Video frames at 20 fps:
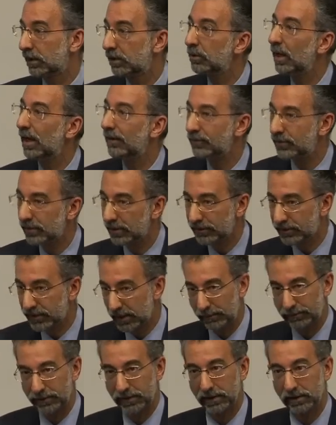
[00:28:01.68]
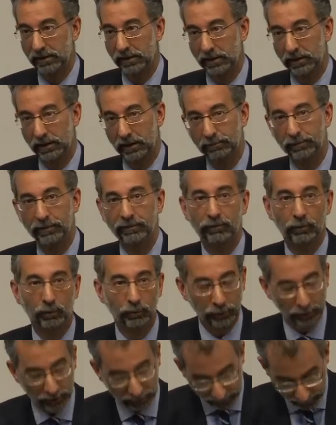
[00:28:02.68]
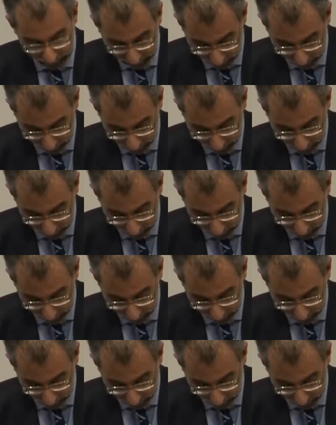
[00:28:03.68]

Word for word: You have to accept it before you can